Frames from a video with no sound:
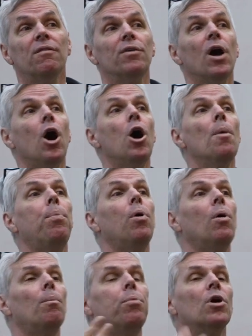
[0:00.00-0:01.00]
if we all
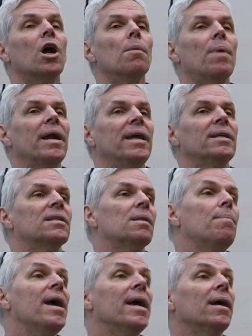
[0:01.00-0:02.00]
put our money into
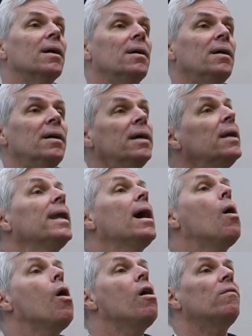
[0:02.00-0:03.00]
the bank,
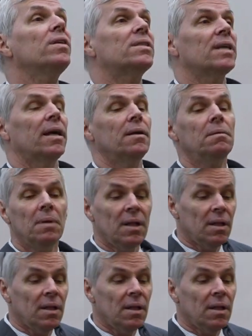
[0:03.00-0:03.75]
now all of a sudden,